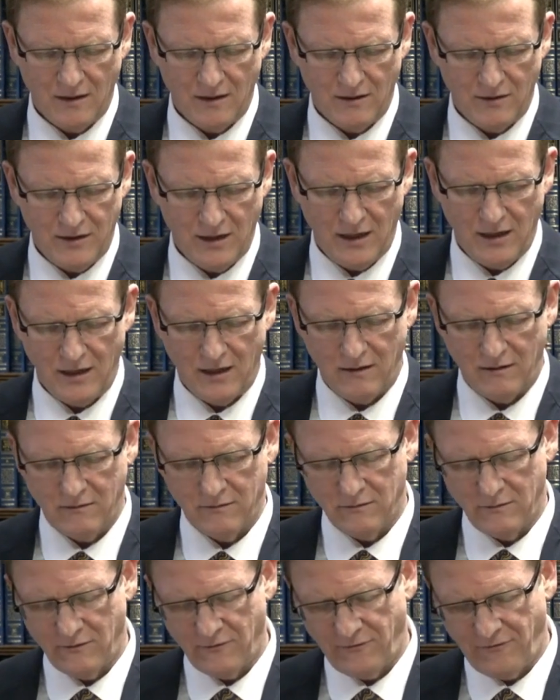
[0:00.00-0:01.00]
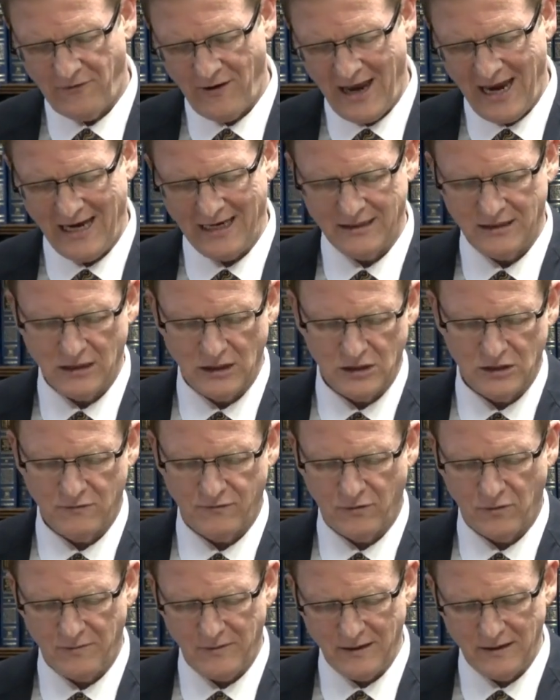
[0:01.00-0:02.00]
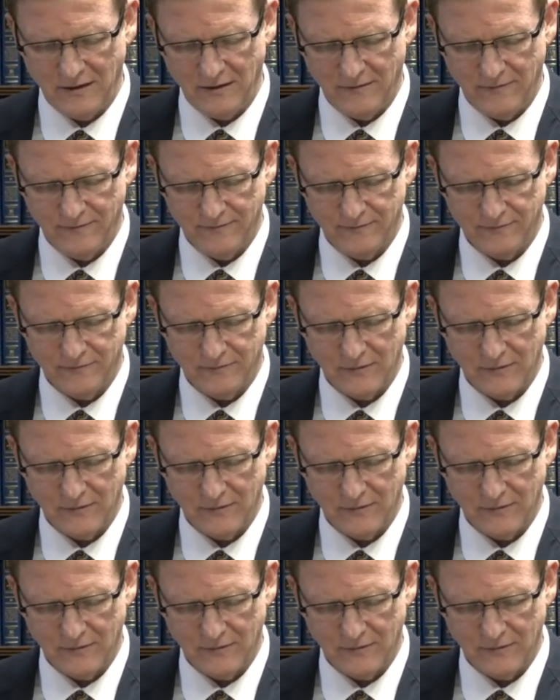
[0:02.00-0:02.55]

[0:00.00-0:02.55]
their fat is forbidden.